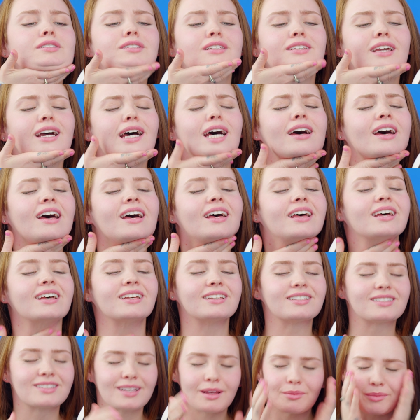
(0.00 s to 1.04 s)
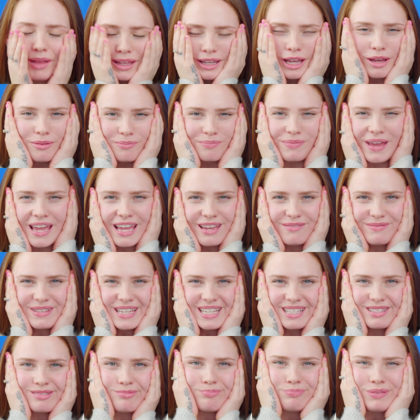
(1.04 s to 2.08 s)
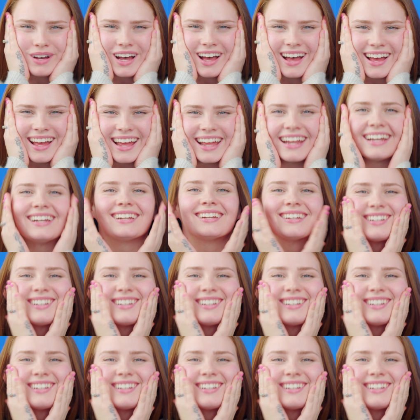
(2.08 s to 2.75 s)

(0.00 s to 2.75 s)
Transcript: yes, I'm like a baby's butt.